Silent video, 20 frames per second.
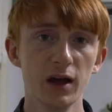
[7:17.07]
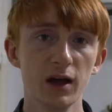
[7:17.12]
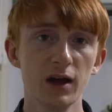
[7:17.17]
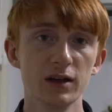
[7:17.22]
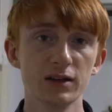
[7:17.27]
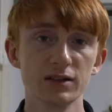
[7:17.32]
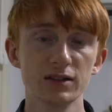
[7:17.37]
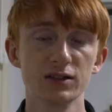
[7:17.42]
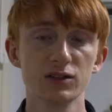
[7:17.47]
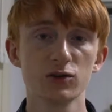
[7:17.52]

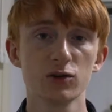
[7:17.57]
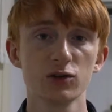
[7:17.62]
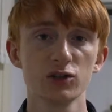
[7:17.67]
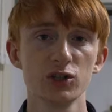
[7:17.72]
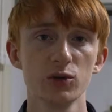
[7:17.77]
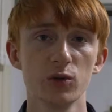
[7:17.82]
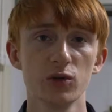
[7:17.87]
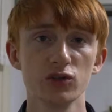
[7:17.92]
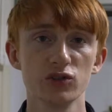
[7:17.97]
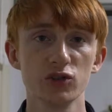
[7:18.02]
Since
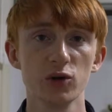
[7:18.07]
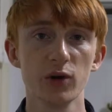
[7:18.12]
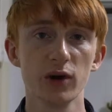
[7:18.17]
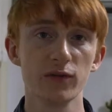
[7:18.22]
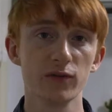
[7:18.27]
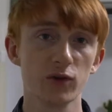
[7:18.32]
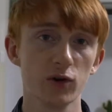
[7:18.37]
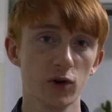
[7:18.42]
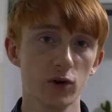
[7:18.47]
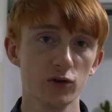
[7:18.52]
Goshiwons don't
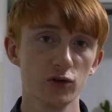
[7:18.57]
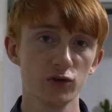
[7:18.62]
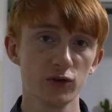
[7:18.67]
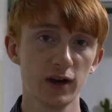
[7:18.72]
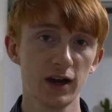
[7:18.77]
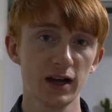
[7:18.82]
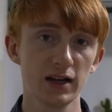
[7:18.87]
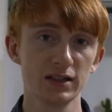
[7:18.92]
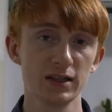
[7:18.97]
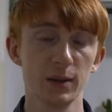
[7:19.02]
have
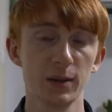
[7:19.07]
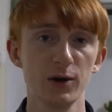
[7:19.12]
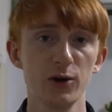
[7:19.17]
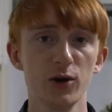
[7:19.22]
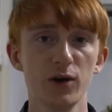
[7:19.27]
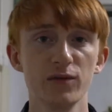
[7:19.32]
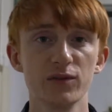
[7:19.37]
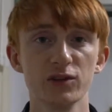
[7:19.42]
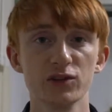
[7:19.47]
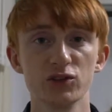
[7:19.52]
contracts and they don't
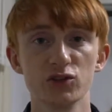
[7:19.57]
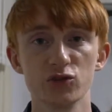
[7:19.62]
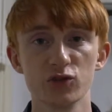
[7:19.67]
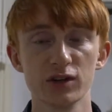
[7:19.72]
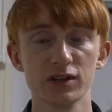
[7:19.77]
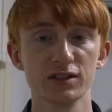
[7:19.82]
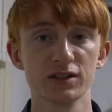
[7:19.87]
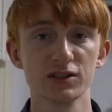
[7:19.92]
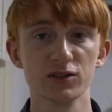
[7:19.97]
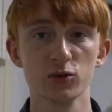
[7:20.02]
have the
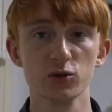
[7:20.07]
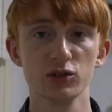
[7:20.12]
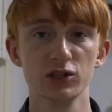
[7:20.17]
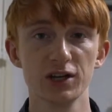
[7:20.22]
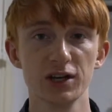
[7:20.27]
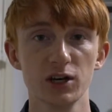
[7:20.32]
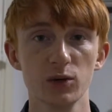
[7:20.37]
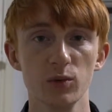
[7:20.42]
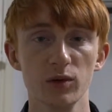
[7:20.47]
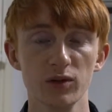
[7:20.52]
stress
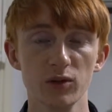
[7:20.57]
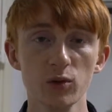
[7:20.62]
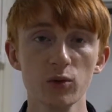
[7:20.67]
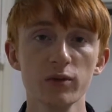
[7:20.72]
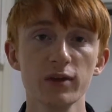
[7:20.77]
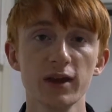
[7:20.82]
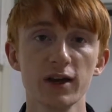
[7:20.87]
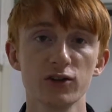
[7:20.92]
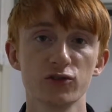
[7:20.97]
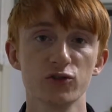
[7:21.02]
associated with all
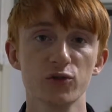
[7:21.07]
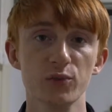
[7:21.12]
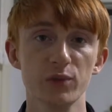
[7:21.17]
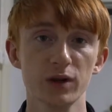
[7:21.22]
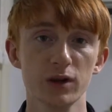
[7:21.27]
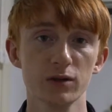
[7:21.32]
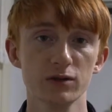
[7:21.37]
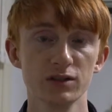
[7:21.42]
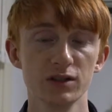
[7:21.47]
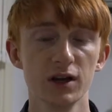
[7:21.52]
the extra
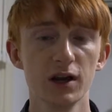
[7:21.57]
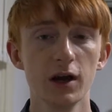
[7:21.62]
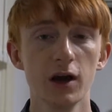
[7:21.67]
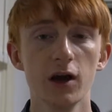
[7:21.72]
bills,